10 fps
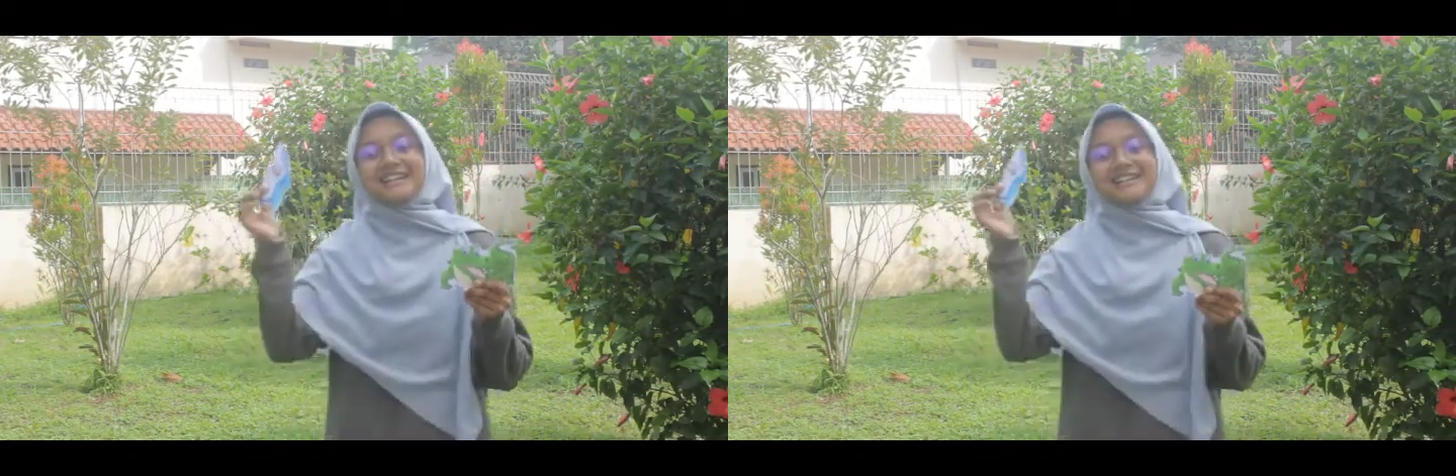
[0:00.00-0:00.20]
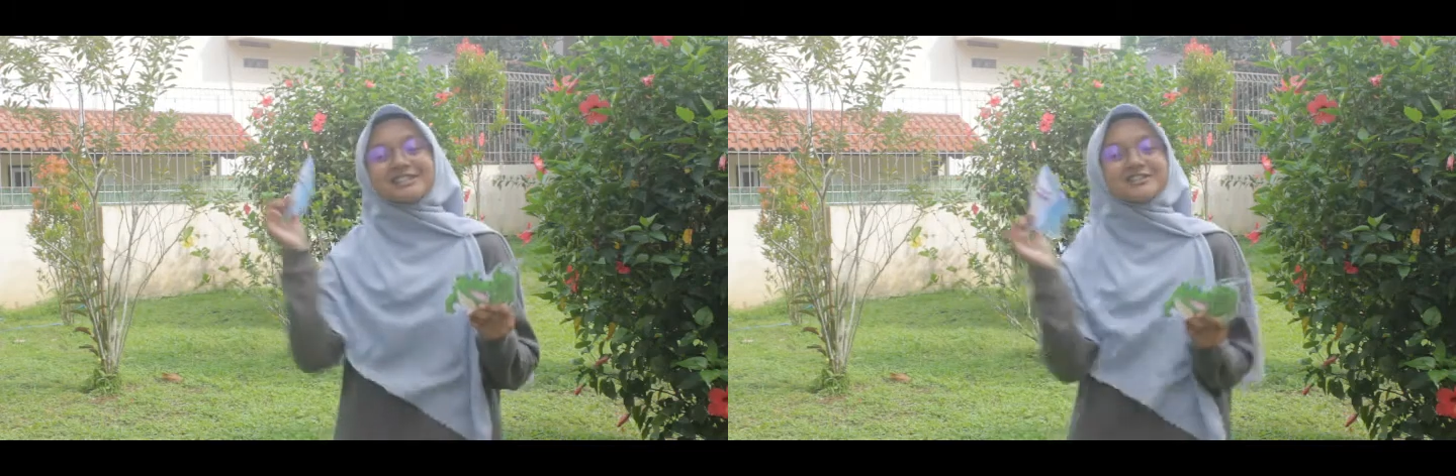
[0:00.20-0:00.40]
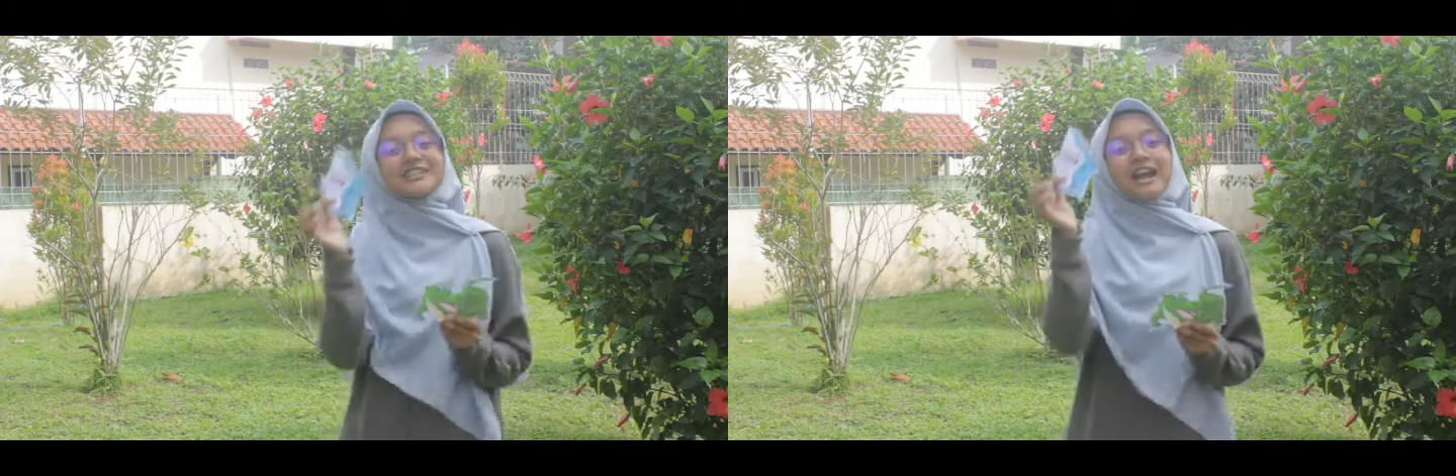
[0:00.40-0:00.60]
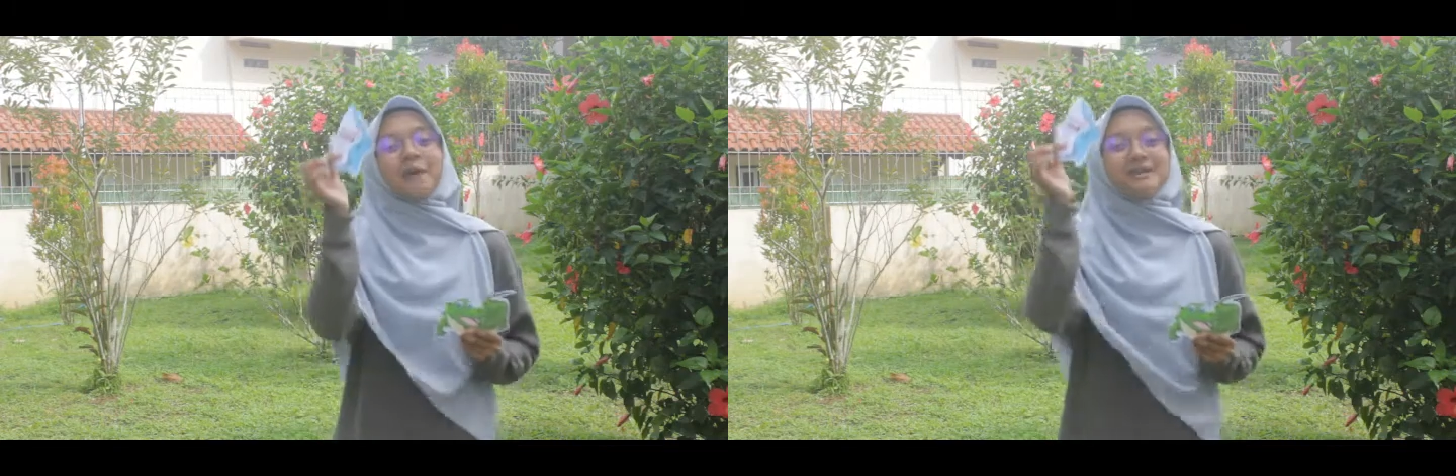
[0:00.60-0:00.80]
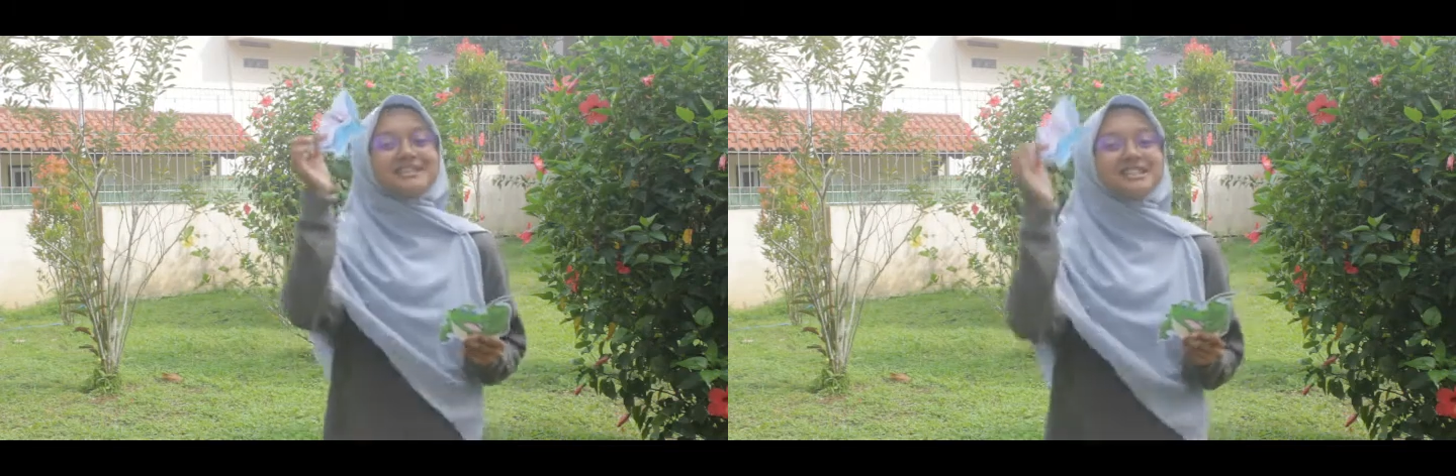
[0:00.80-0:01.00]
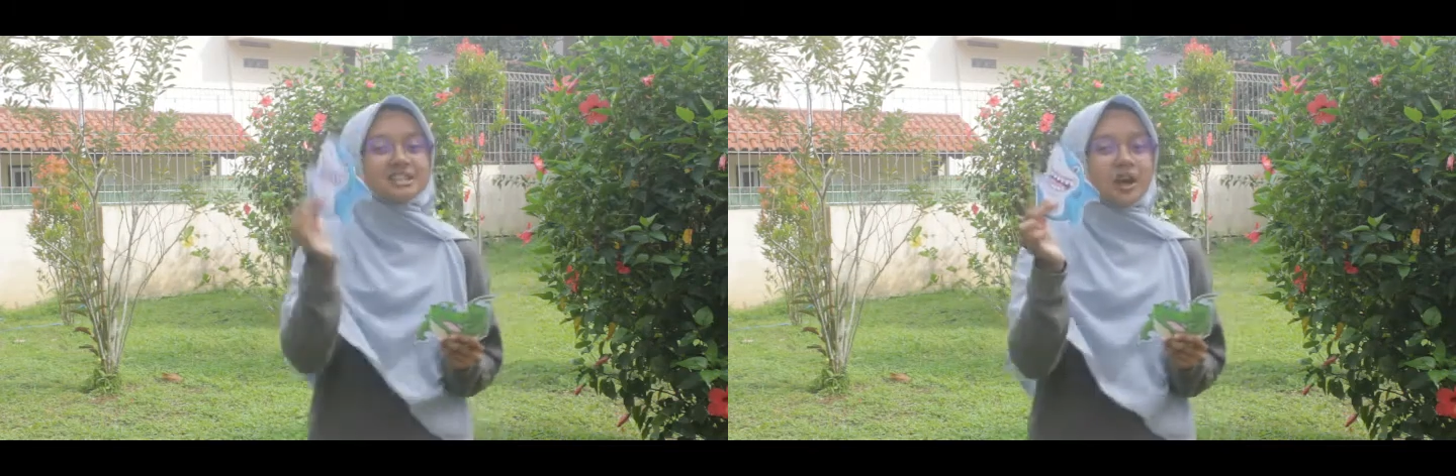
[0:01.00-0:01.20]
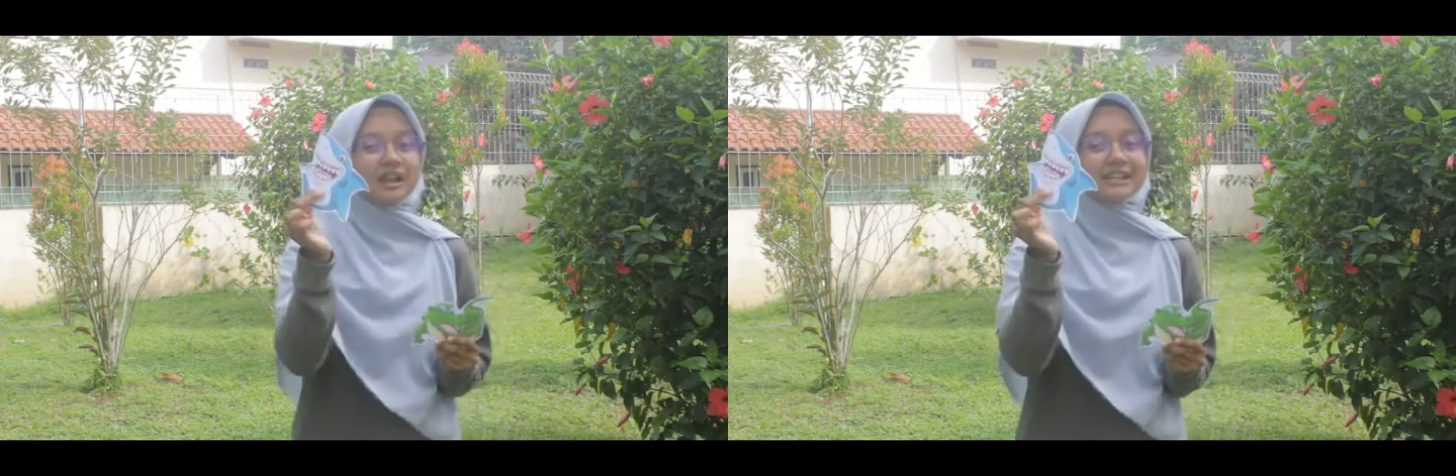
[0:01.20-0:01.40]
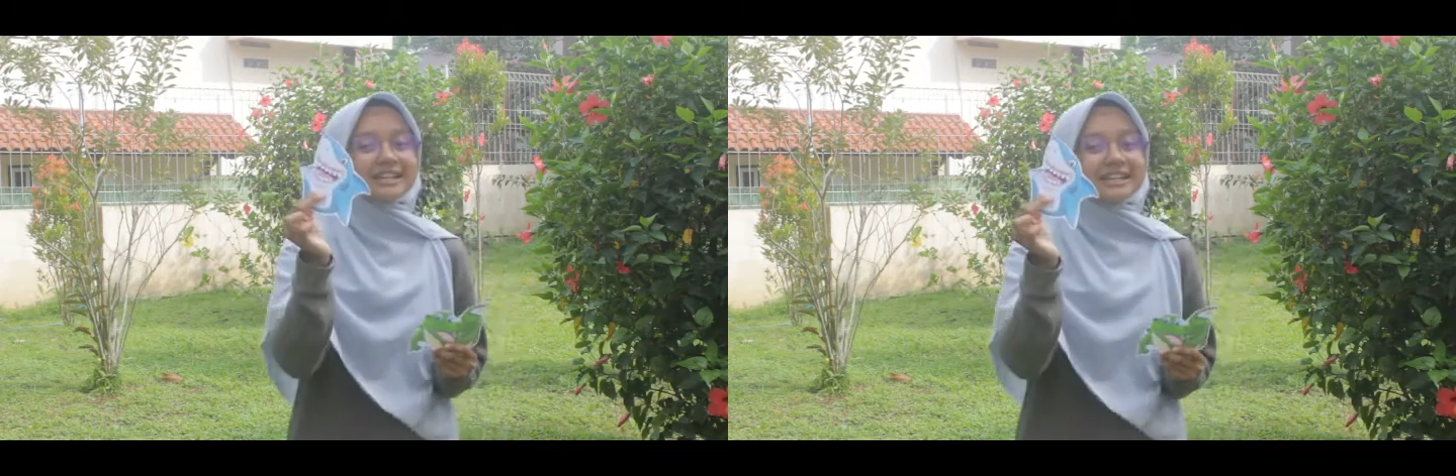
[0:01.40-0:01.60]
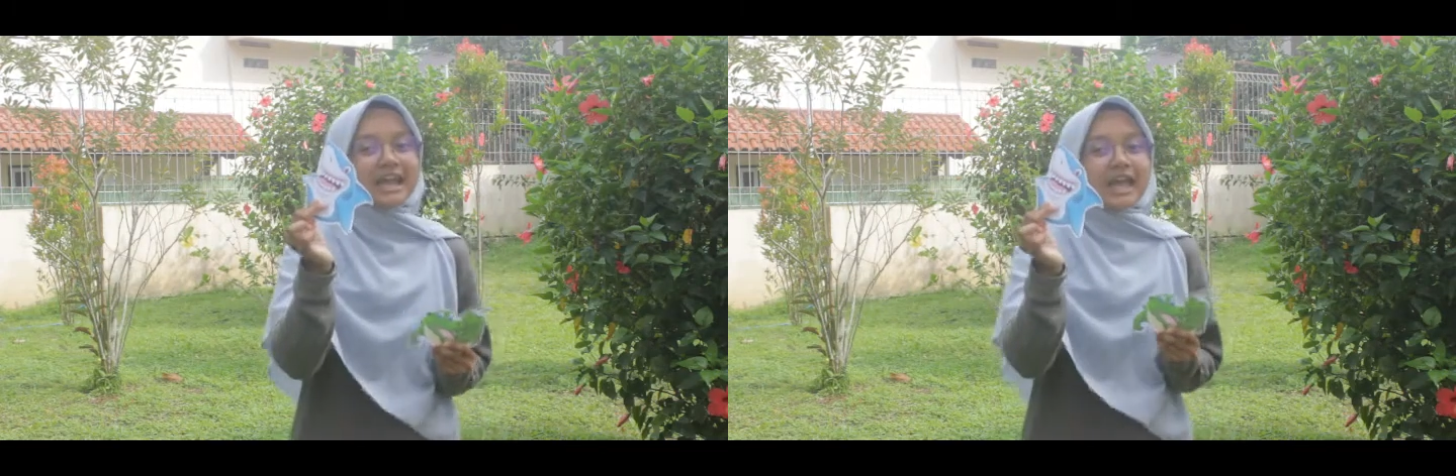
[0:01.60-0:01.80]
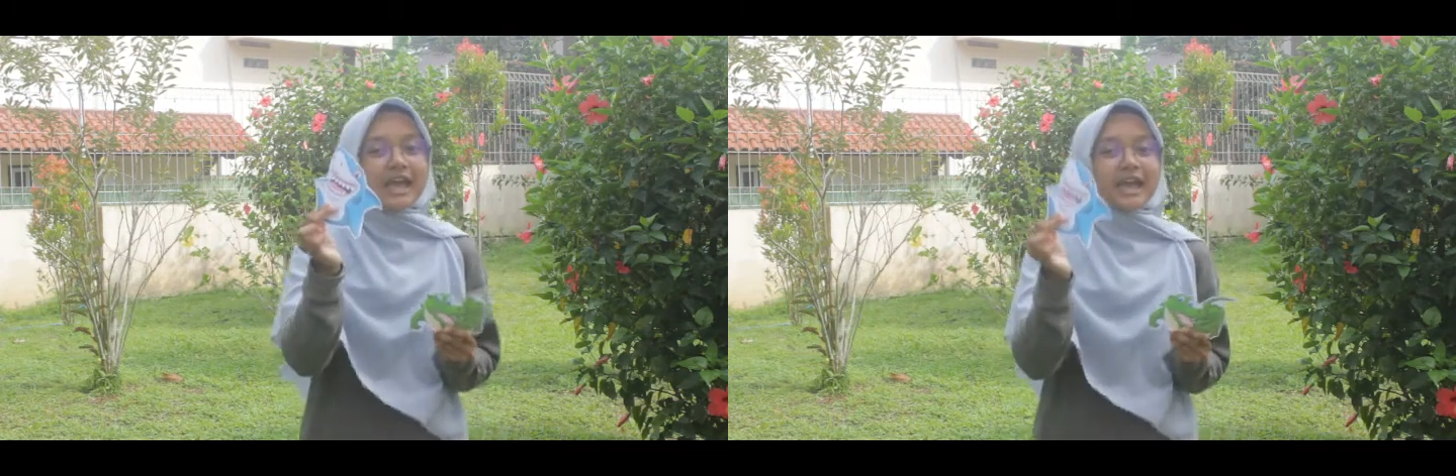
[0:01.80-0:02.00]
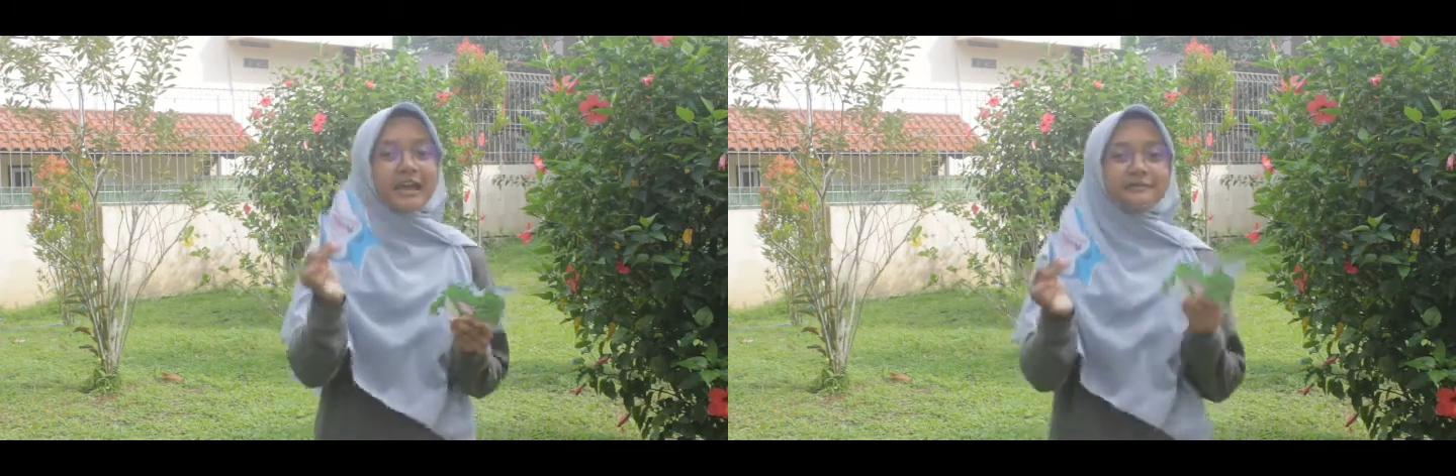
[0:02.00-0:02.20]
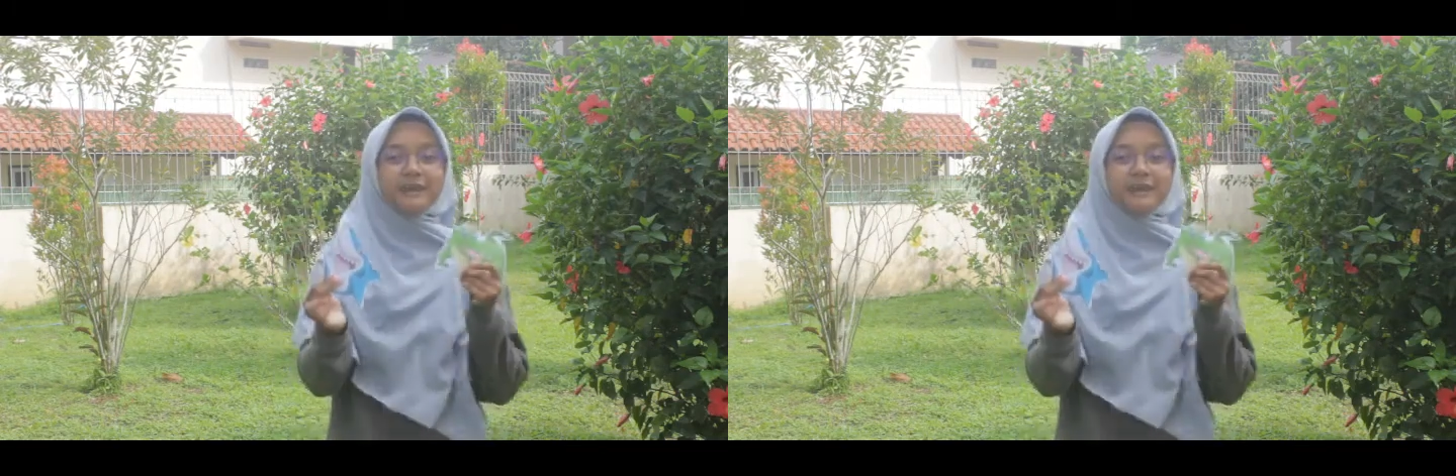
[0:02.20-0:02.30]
Sura was a shark and